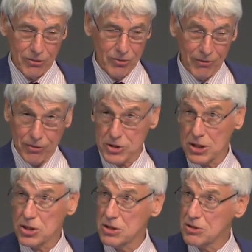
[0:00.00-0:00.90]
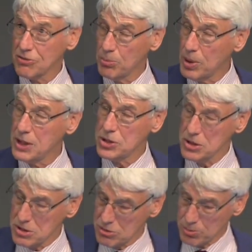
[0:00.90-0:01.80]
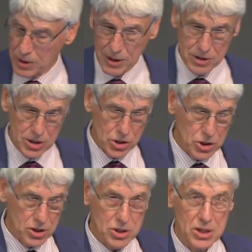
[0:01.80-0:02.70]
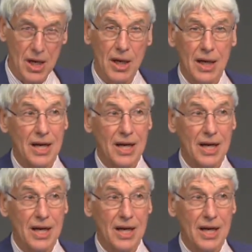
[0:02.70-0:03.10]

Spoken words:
from physicians, from patients, from politicians.